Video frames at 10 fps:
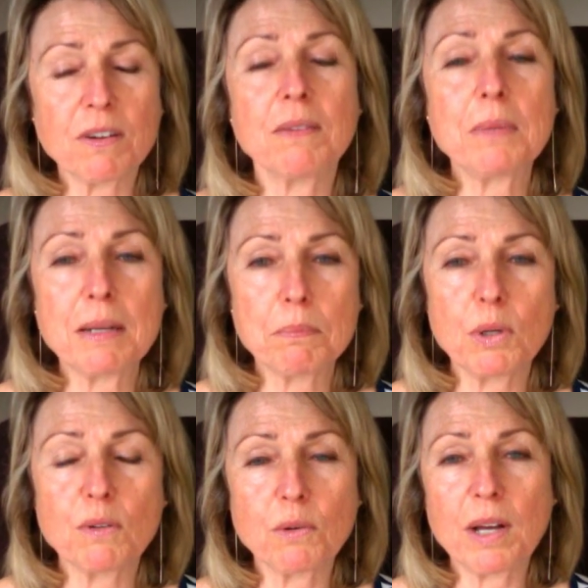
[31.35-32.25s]
I'm in a
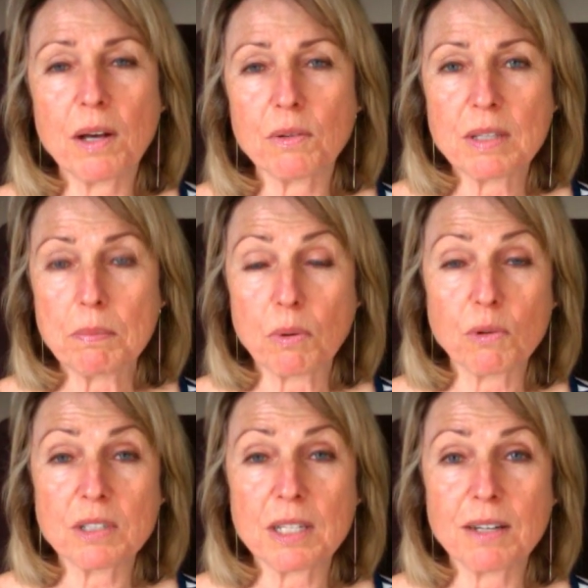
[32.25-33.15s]
beautiful, healthy
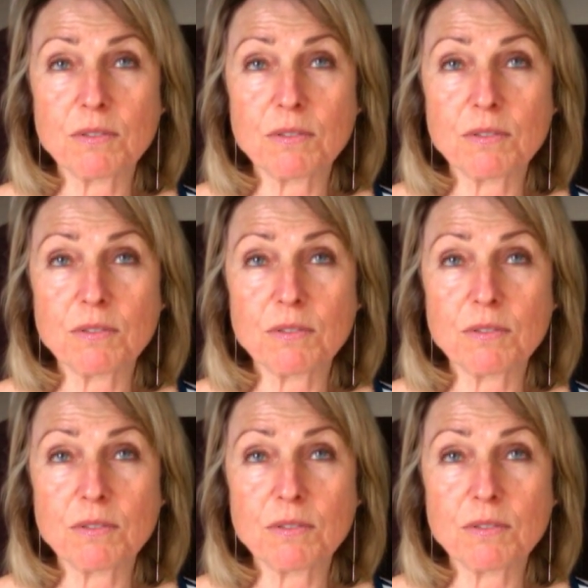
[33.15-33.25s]
body.